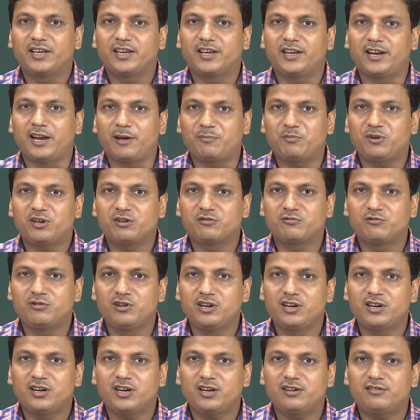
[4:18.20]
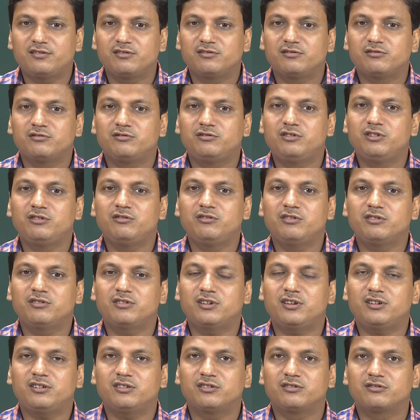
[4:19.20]
a rapid cooling rate during
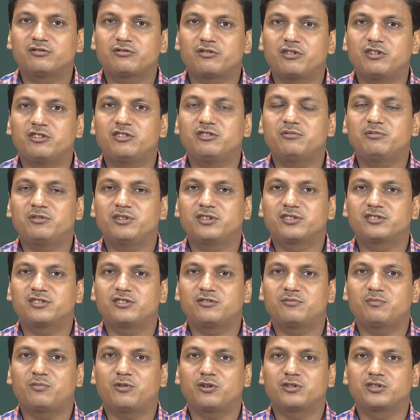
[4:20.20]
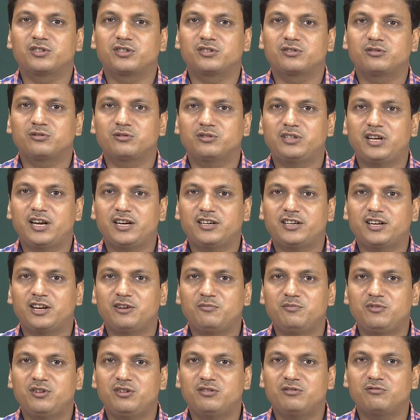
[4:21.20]
the solidification process. So, that
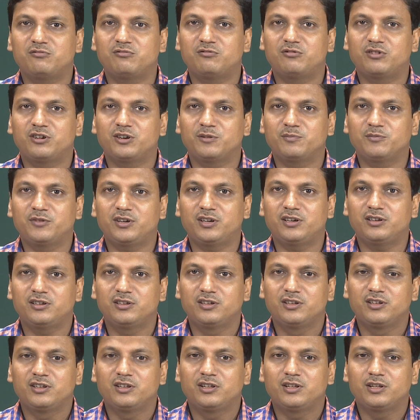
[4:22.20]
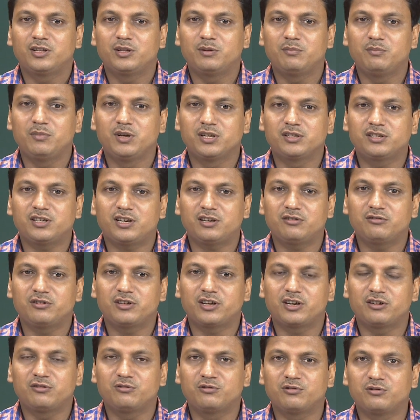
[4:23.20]
can be one of the measure we
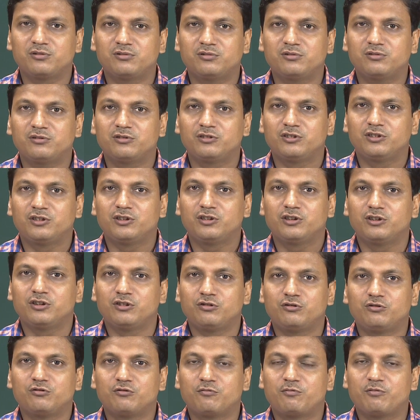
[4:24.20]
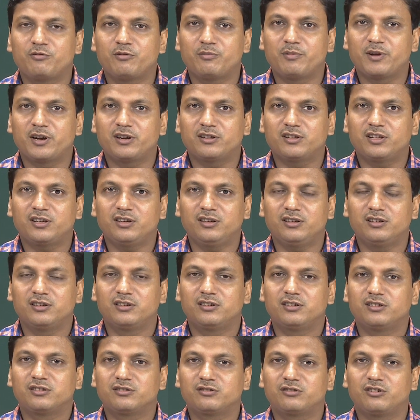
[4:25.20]
can do to prevent the
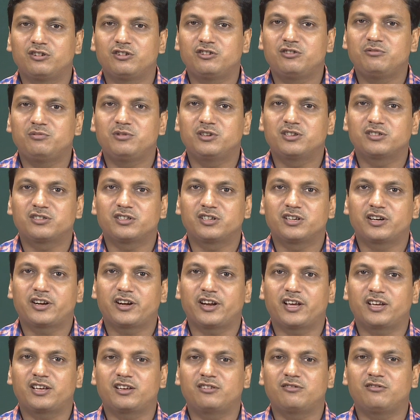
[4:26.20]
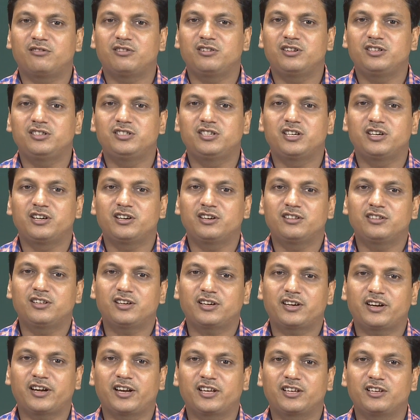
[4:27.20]
solidification cracking, or in general
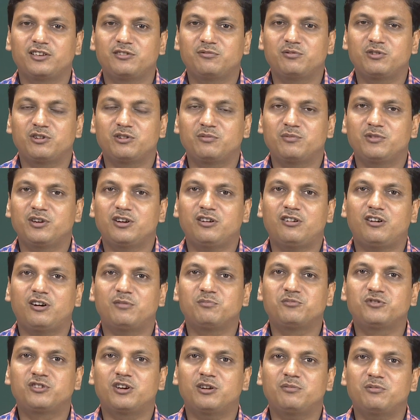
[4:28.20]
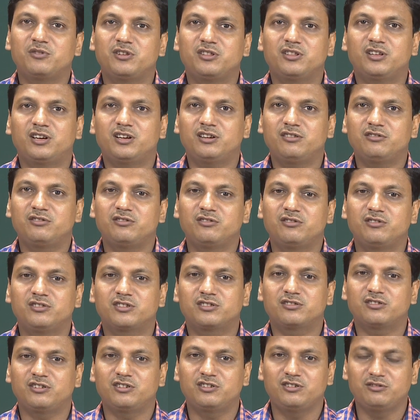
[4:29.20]
the cracking phenomena observed in the during
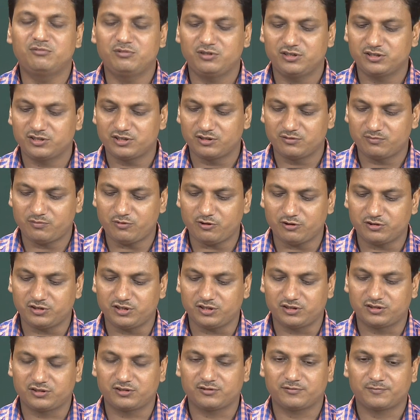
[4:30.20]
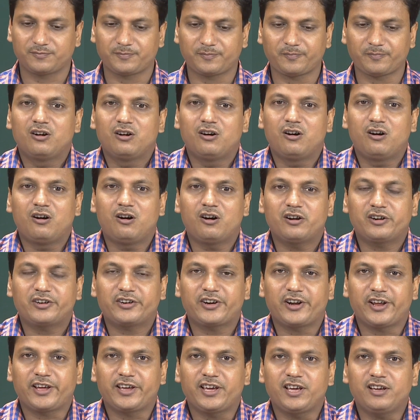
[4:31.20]
the solidification process. Hot
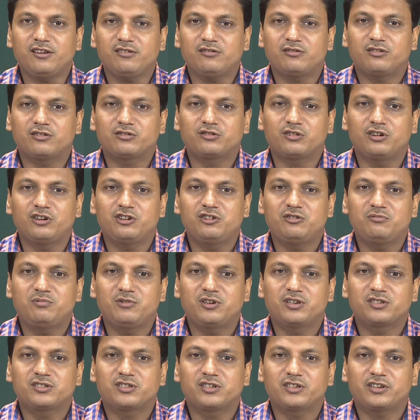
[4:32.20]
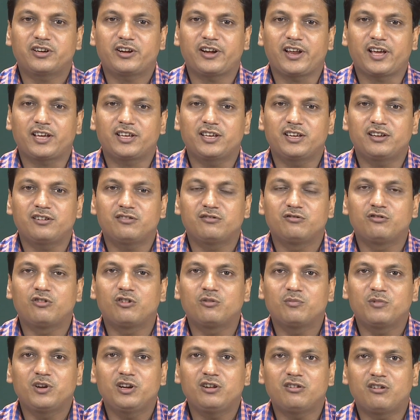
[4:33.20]
cracking or solidification cracking
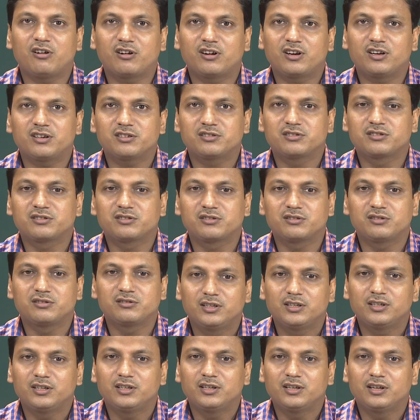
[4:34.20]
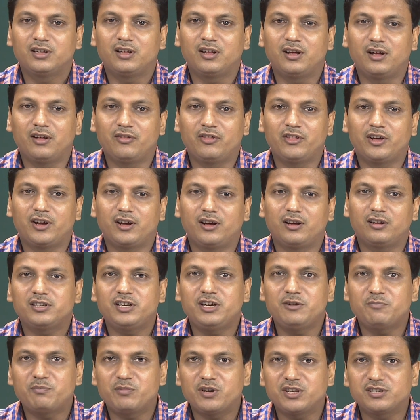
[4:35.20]
normally occurs
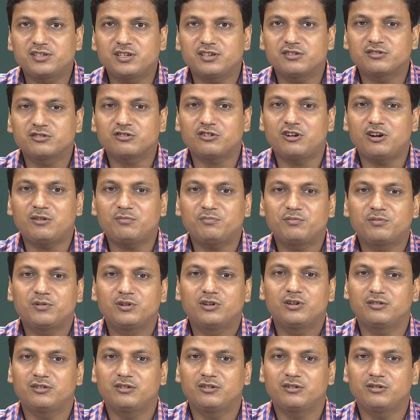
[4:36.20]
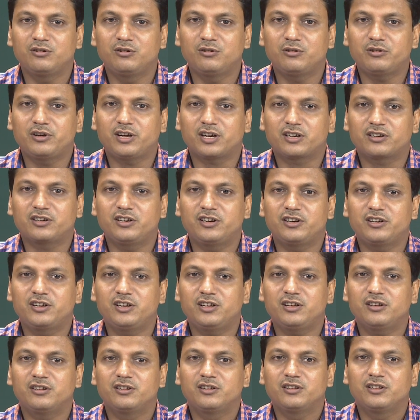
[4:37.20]
in presence of low
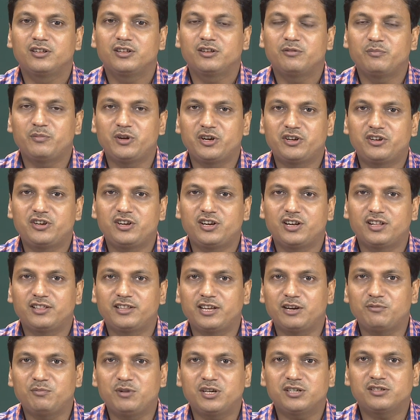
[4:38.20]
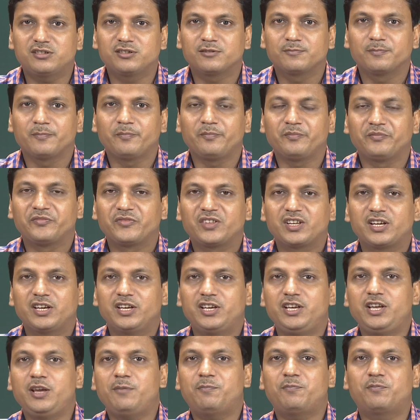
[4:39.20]
ductility material. That means,
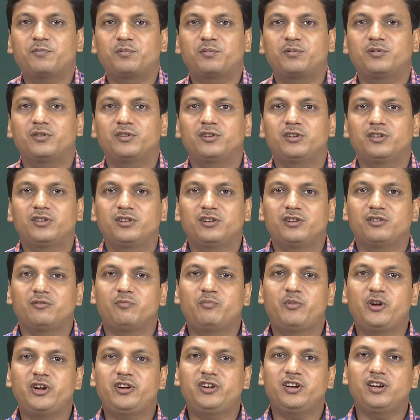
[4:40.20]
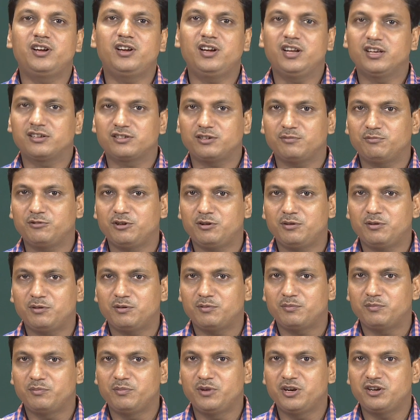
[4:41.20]
if brittleness of the
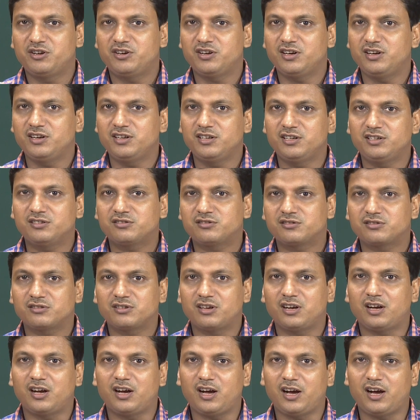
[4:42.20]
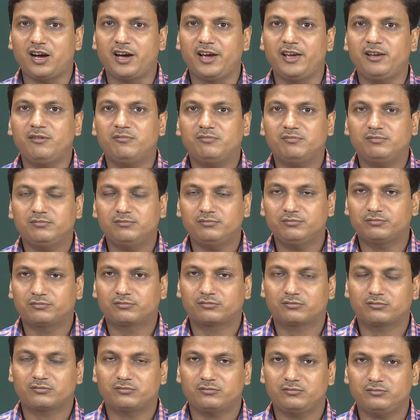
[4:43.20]
material is high,
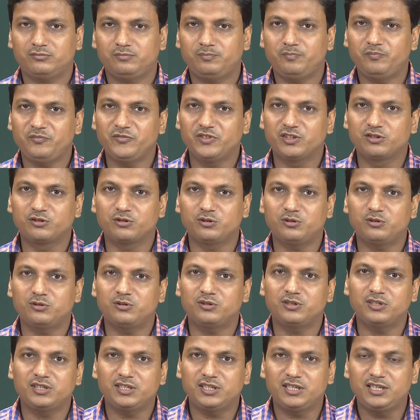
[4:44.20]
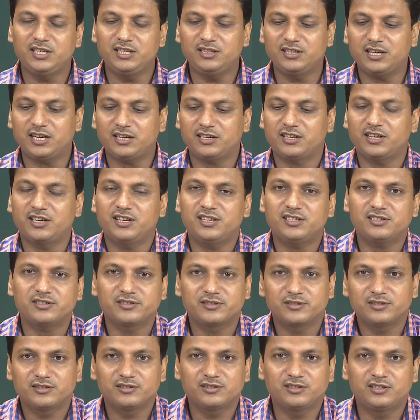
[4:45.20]
so in that
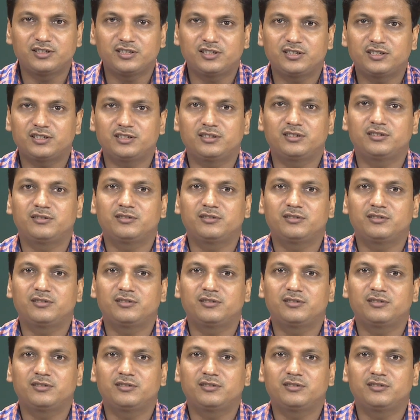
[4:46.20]
case the